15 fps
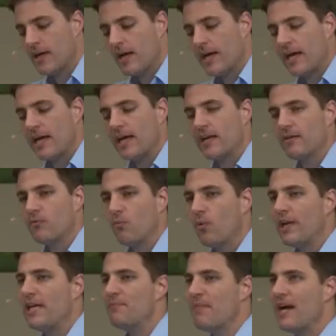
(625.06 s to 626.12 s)
And
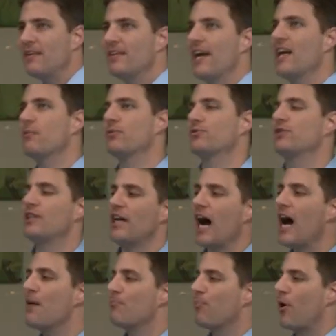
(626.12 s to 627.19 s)
when he made the animals,
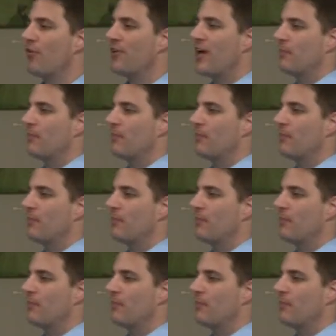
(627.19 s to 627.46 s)
God brought the